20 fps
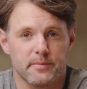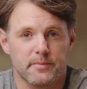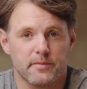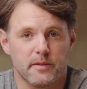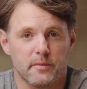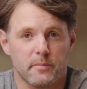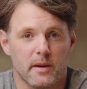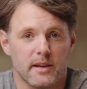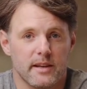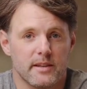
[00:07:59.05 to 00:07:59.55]

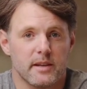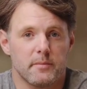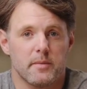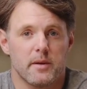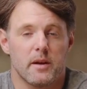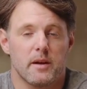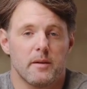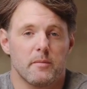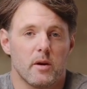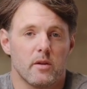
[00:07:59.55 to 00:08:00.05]
Debugging deep
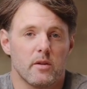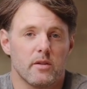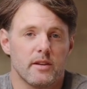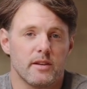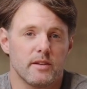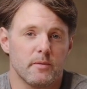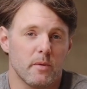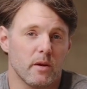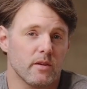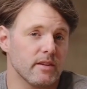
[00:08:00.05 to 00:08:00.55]
learning models
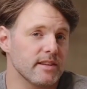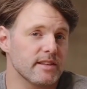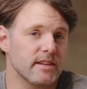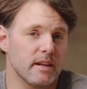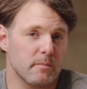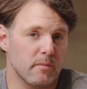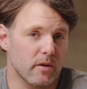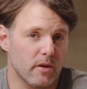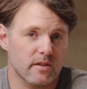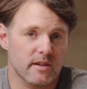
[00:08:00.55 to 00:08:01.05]
is a
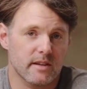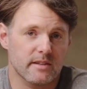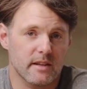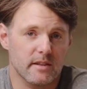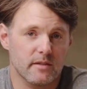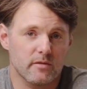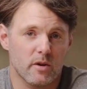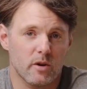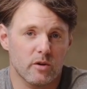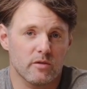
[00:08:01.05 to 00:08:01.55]
multi-step process that
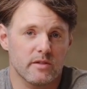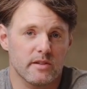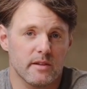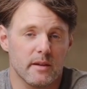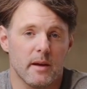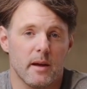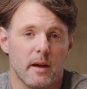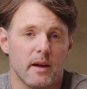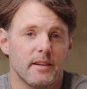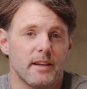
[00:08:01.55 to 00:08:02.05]
involves
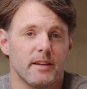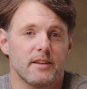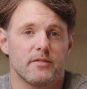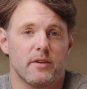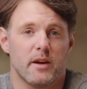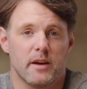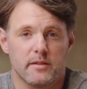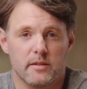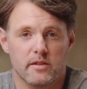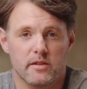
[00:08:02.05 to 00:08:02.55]
identifying the